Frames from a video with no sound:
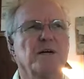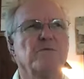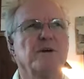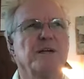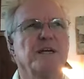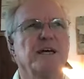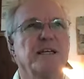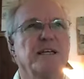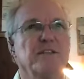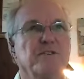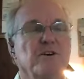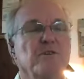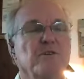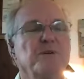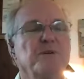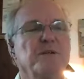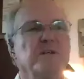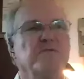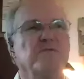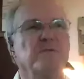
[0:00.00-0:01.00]
what I
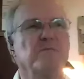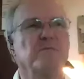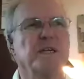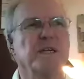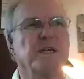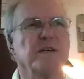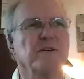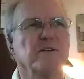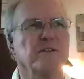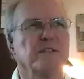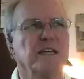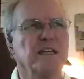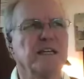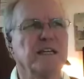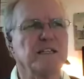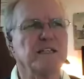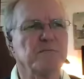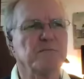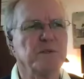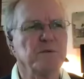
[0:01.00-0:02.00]
interpreted from what I heard that
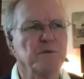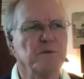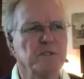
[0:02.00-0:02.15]
last bit